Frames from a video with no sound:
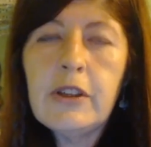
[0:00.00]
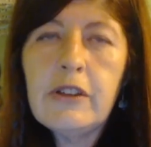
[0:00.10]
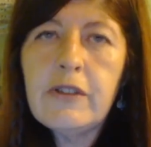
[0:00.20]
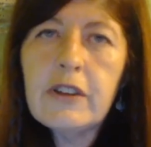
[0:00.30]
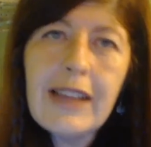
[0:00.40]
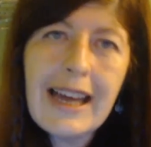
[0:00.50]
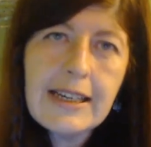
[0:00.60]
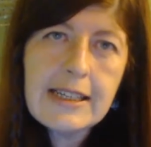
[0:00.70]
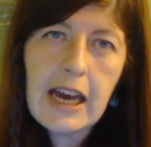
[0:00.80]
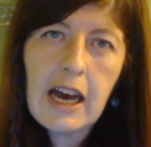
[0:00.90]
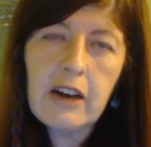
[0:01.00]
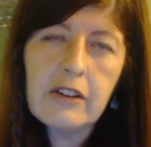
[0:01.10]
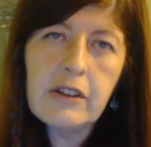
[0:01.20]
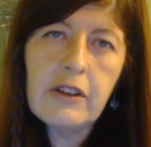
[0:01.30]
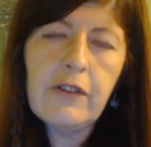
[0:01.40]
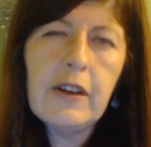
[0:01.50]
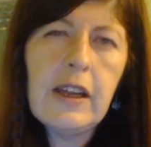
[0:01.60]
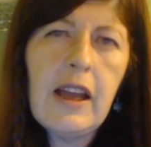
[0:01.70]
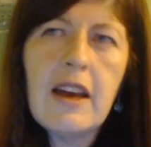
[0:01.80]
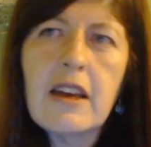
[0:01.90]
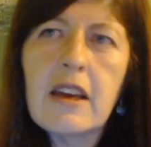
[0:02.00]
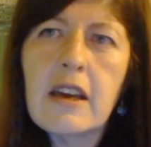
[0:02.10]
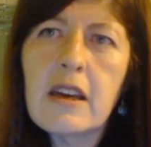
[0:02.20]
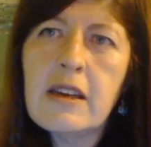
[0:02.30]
you feel let down, you feel like